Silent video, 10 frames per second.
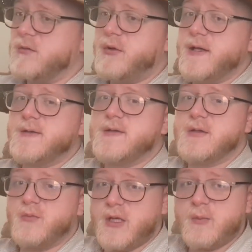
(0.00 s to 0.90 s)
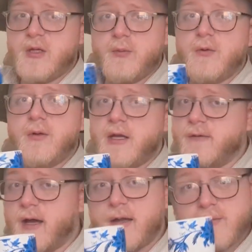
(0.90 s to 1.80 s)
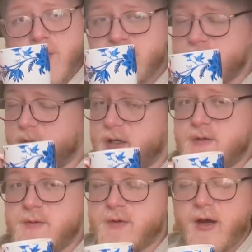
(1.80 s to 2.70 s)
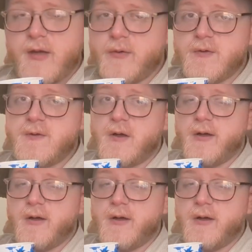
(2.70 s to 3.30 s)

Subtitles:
go places and meet people, and I've got most of my subscribers